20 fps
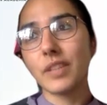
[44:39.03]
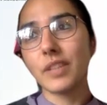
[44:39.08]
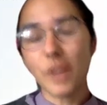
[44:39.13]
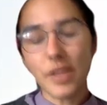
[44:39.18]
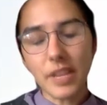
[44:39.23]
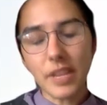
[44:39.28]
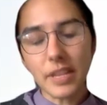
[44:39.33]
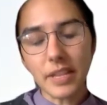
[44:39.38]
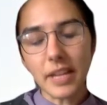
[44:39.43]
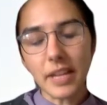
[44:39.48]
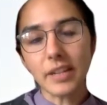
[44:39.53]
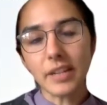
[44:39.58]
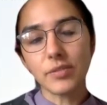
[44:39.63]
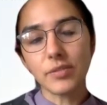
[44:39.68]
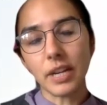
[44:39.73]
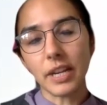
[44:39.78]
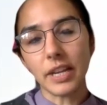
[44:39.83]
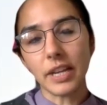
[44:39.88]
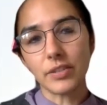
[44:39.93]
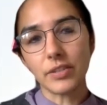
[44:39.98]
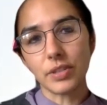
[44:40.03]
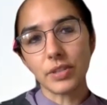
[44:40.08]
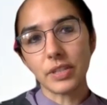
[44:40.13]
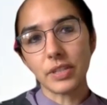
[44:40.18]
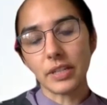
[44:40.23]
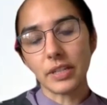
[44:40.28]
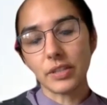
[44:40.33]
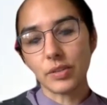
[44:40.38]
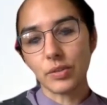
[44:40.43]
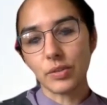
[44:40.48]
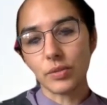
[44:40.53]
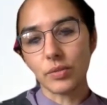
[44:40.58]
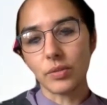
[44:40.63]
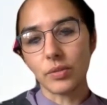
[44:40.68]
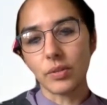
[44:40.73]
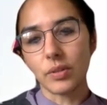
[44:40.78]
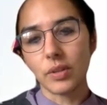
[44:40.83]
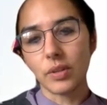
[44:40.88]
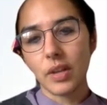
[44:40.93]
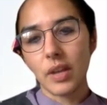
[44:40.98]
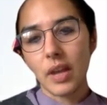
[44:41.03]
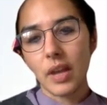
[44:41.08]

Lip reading: So I think that is really interesting to